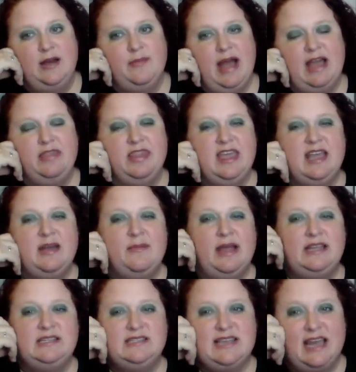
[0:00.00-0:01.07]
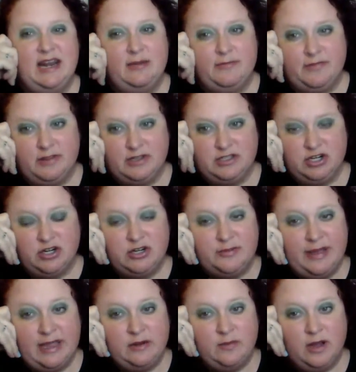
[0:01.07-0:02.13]
I think I might sign up for the
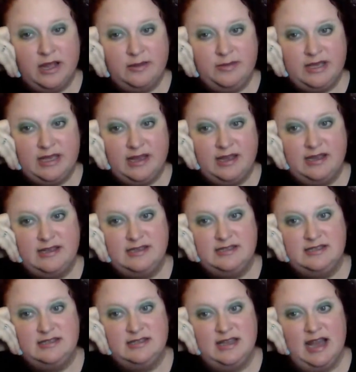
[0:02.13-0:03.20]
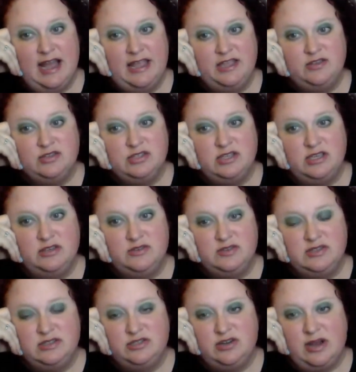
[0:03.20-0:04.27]
Turtle Made one because I usually
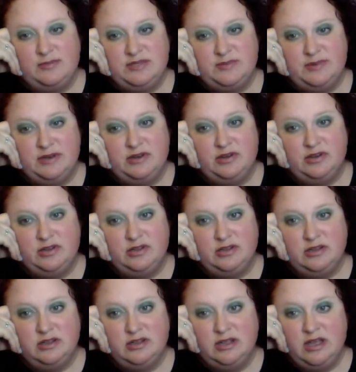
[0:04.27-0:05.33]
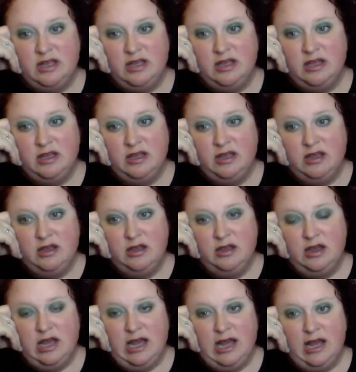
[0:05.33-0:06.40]
use the drop spindle
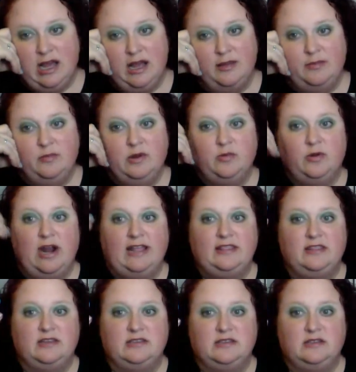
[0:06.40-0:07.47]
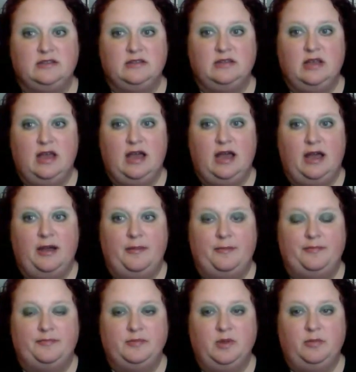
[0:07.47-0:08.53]
when we're at the
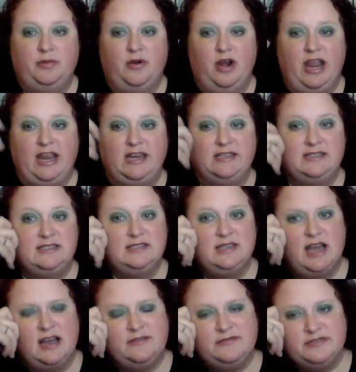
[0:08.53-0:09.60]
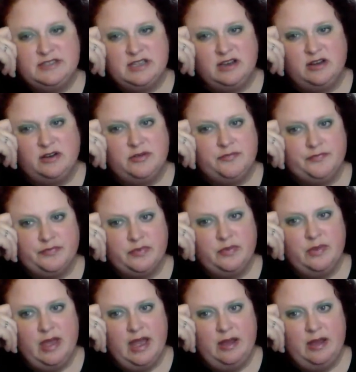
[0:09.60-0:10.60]
parade and stuff. So I